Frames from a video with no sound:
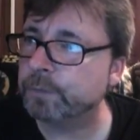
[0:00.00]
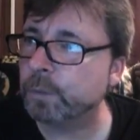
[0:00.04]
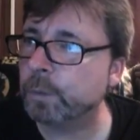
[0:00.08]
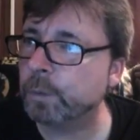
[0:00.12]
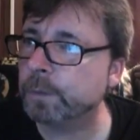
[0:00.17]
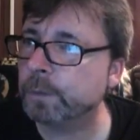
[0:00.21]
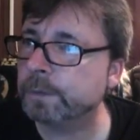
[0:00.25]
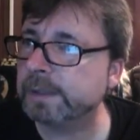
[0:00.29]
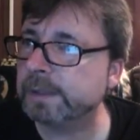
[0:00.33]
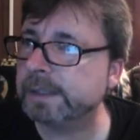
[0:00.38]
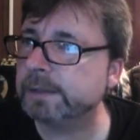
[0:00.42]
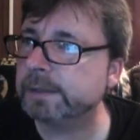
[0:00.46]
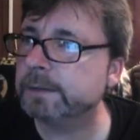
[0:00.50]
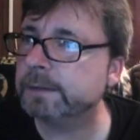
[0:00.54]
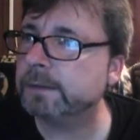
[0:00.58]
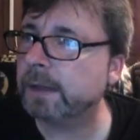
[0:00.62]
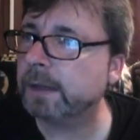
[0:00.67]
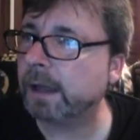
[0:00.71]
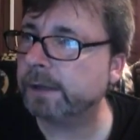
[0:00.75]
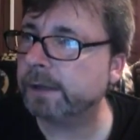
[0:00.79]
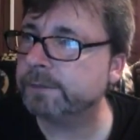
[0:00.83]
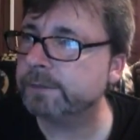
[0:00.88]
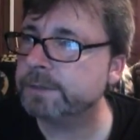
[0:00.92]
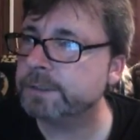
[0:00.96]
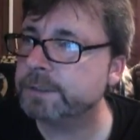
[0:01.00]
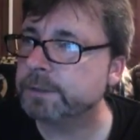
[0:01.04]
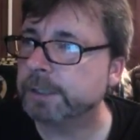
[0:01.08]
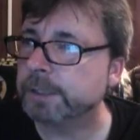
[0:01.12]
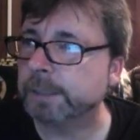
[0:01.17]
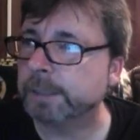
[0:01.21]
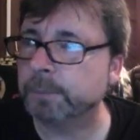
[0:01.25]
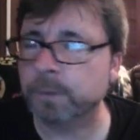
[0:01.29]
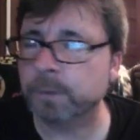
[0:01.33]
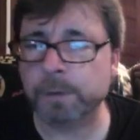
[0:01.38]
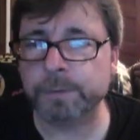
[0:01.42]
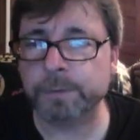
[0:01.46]
for the live
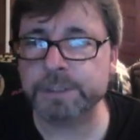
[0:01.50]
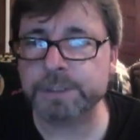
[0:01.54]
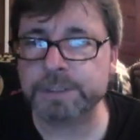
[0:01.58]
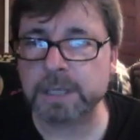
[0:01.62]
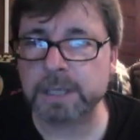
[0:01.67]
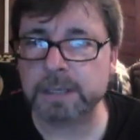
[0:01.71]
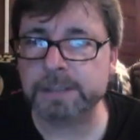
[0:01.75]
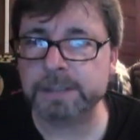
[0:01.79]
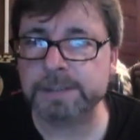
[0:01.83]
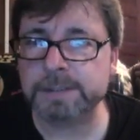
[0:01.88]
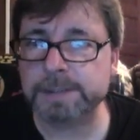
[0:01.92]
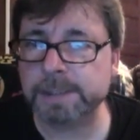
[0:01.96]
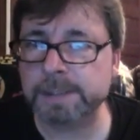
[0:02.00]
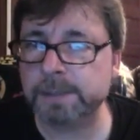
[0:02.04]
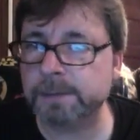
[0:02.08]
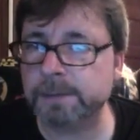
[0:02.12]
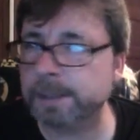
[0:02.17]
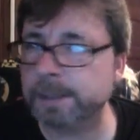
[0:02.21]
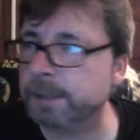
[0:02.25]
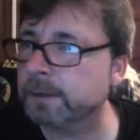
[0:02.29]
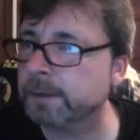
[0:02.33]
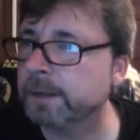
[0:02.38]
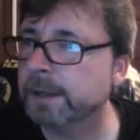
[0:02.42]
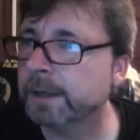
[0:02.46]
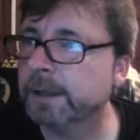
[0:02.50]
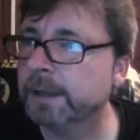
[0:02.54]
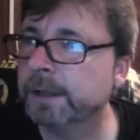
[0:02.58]
stream, where we just kind of sit around,